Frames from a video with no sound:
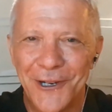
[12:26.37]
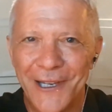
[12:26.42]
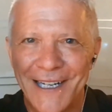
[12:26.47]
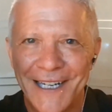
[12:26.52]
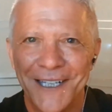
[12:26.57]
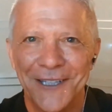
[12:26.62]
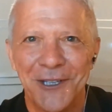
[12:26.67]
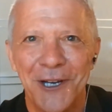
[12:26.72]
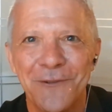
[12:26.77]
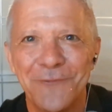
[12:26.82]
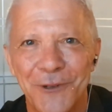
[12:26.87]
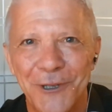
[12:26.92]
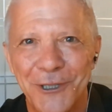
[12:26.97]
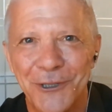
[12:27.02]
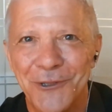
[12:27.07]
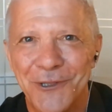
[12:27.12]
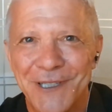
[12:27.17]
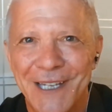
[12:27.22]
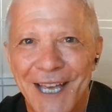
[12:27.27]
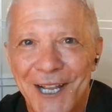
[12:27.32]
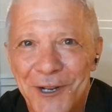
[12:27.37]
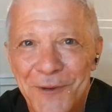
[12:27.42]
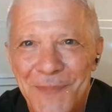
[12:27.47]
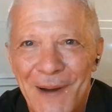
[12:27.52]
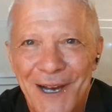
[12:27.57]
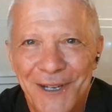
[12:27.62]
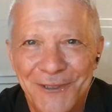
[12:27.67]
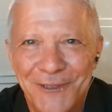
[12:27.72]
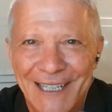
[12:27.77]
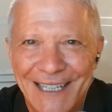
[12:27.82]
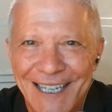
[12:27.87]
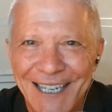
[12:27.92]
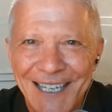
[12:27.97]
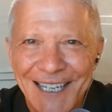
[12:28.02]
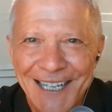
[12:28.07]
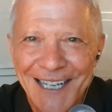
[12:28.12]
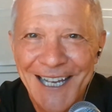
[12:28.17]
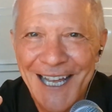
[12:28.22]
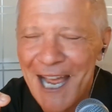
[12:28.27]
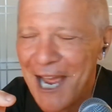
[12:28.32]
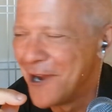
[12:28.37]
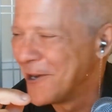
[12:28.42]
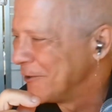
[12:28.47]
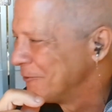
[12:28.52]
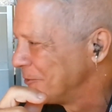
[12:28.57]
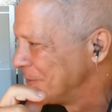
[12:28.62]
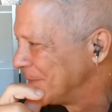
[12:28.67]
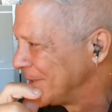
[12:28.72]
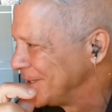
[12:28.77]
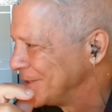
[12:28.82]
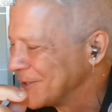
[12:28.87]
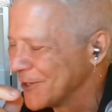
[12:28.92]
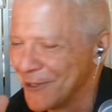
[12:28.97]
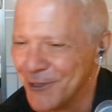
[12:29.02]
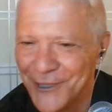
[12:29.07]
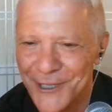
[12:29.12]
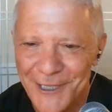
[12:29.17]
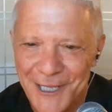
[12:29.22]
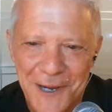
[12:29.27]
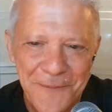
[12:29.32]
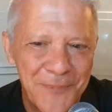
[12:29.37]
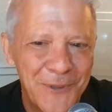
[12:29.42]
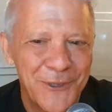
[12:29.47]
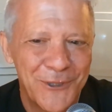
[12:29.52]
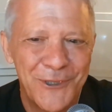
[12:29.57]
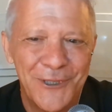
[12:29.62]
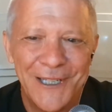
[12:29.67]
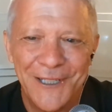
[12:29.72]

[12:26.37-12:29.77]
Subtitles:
And I love what you said about like everybody turns to that person